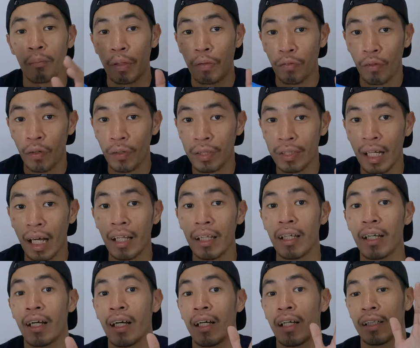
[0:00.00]
Before we
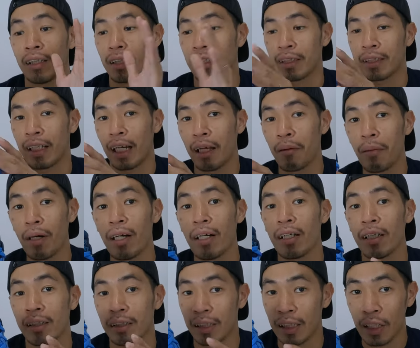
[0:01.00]
start, disclaimer,